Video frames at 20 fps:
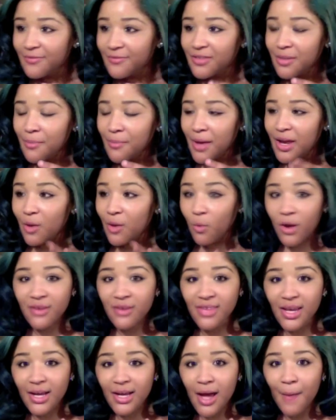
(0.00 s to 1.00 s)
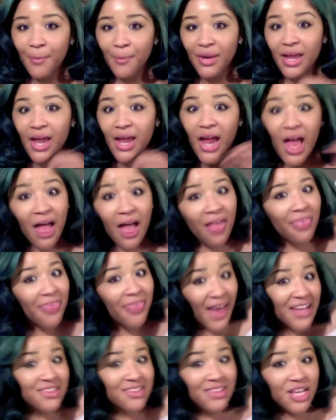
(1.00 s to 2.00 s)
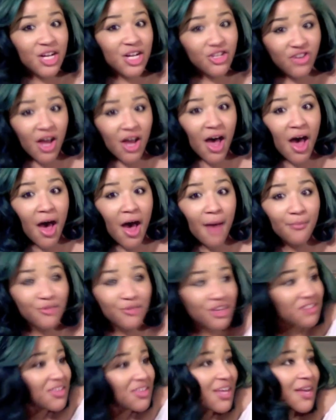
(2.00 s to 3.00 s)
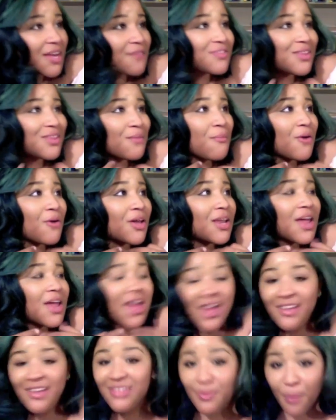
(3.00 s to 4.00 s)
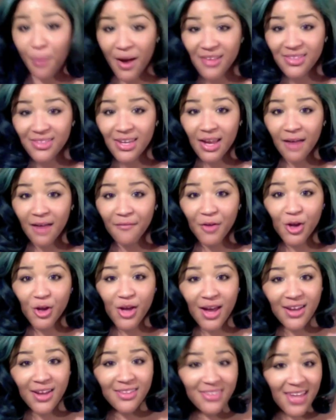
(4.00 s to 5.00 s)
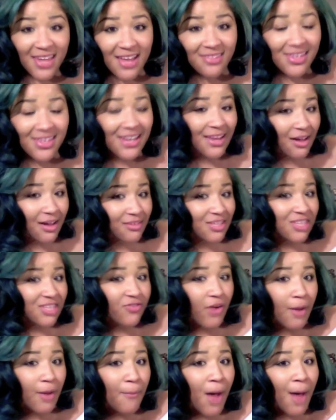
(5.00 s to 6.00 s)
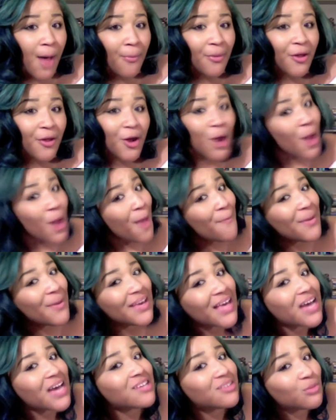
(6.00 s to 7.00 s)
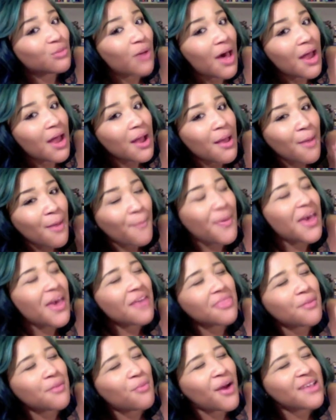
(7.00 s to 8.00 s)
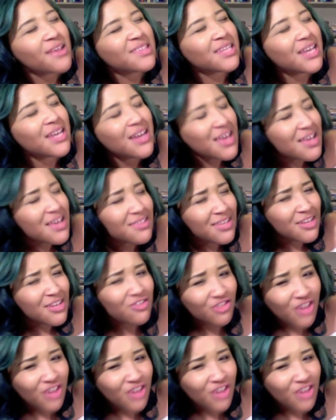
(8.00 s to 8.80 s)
somebody works at a company, that's their job. Just like if someone is the president of the United States, and yes, he's very popular, but guess what? Being the president is his